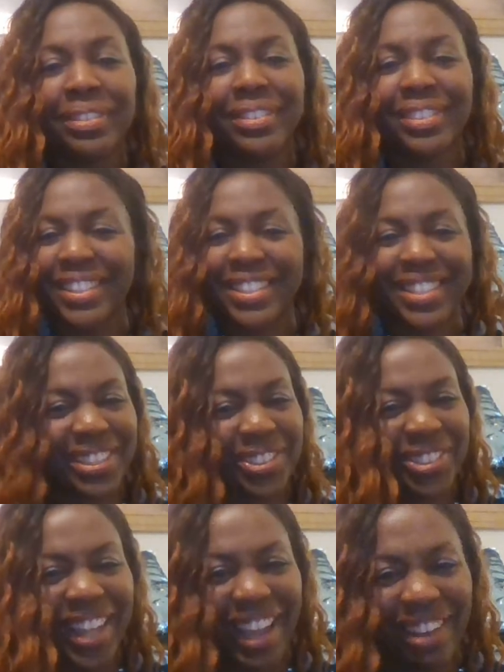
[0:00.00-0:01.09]
He's
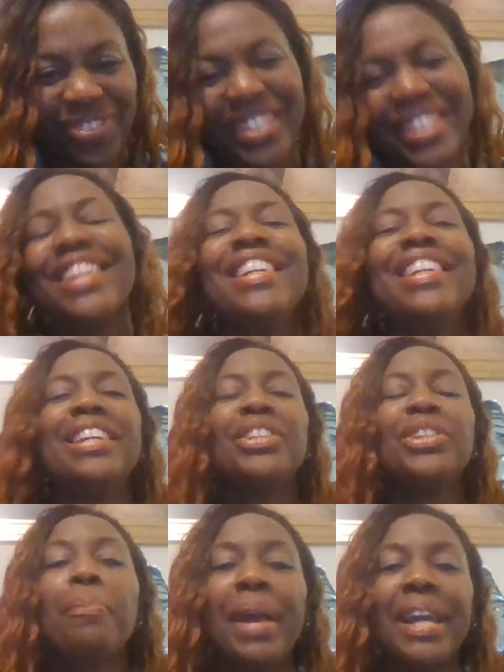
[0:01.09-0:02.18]
still laughing.
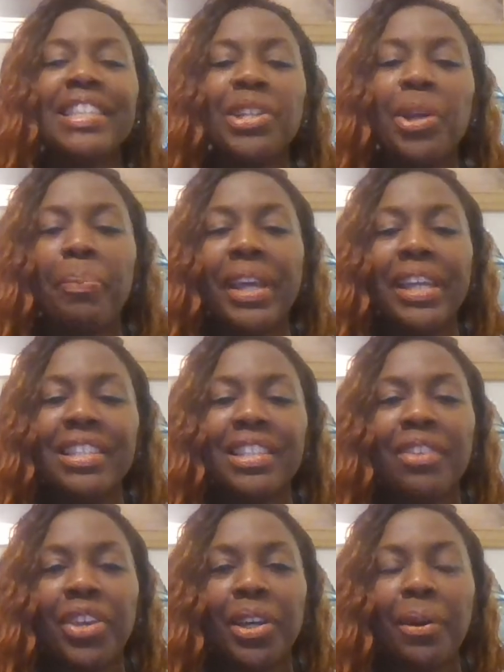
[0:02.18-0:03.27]
You're basing your opinions
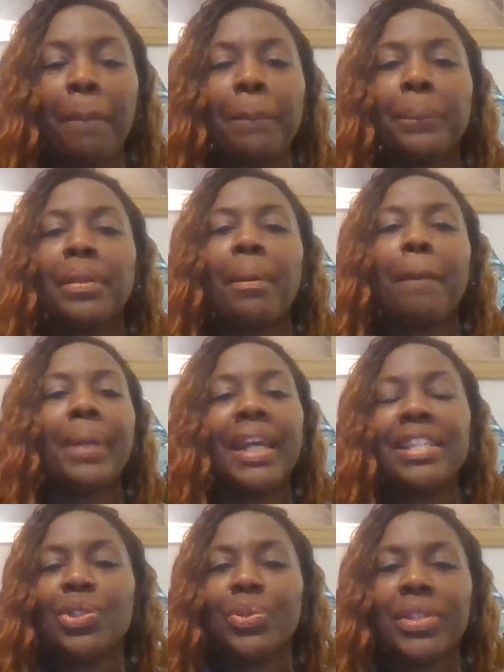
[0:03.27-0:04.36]
of him
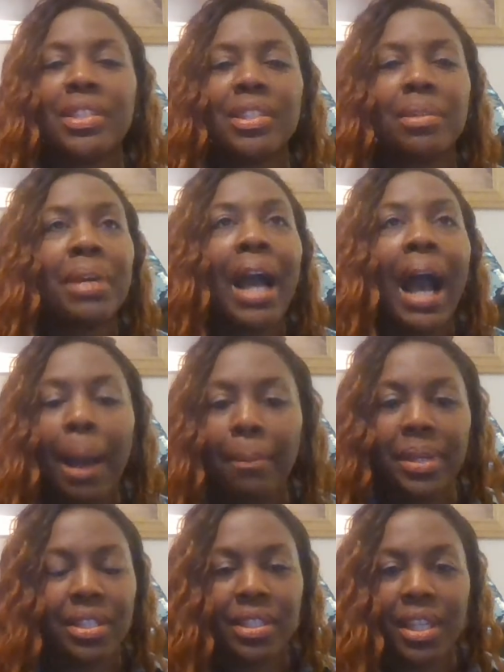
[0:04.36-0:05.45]
based on some
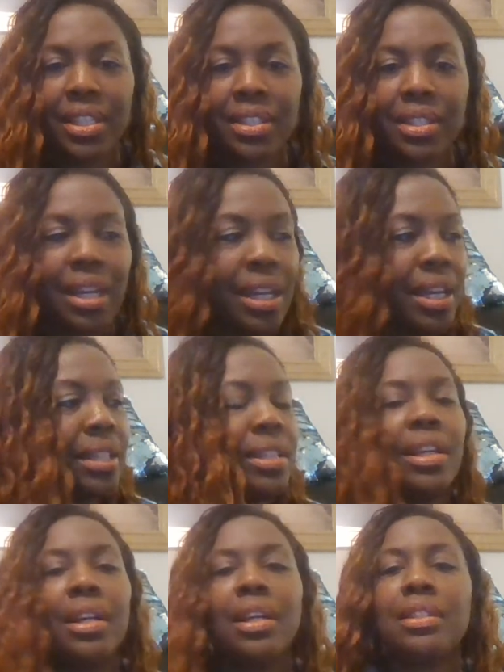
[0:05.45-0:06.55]
comments that he said,
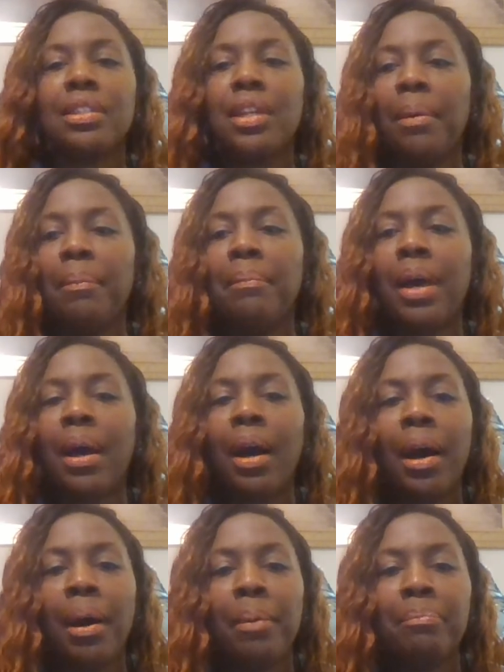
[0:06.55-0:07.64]

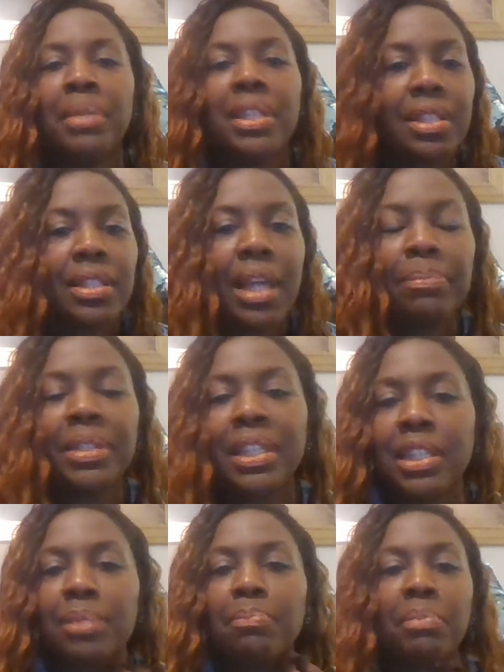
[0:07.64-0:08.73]
missteps.
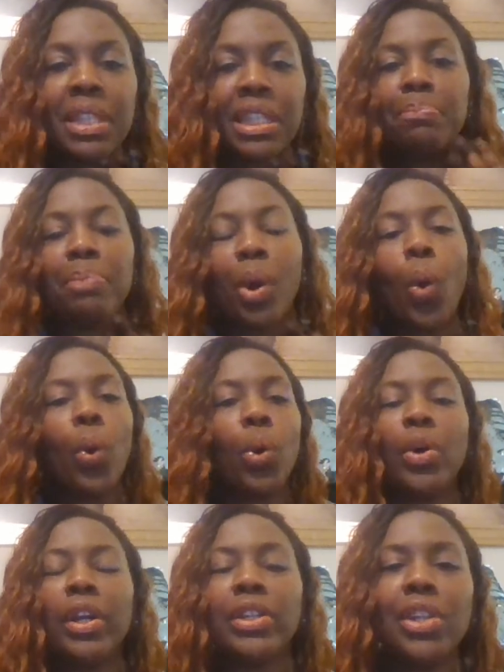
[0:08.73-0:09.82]
He's misspoke,
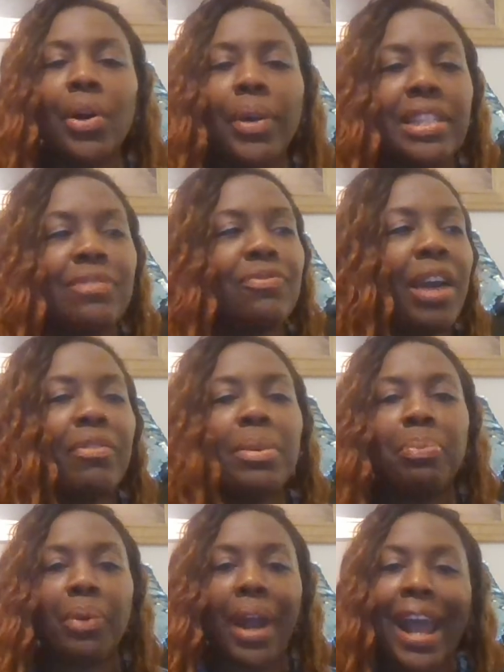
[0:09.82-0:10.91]
or he's very
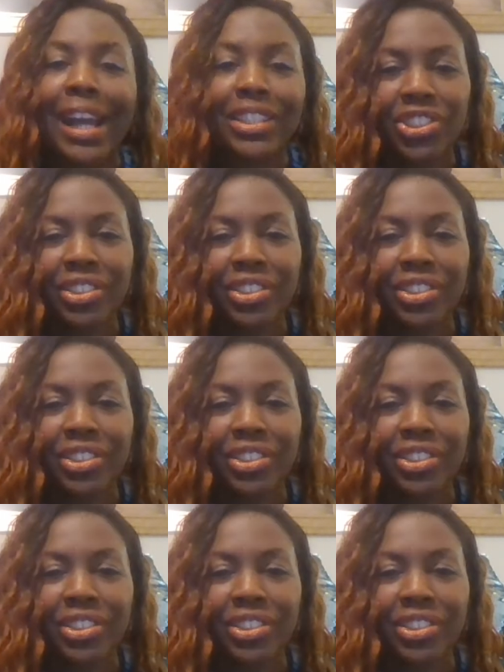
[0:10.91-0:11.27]
brash